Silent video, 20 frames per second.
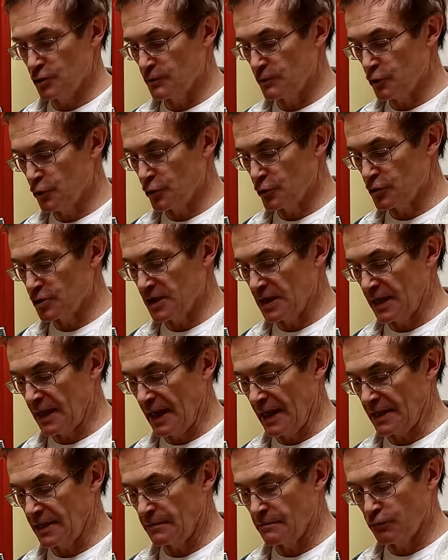producing
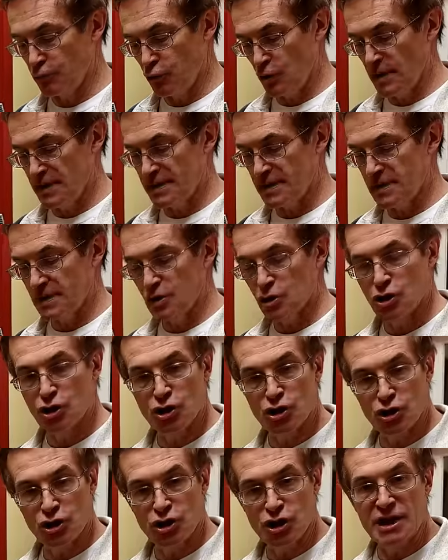a compressed
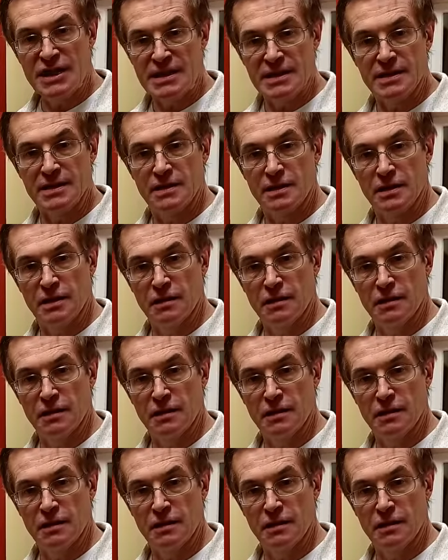sheet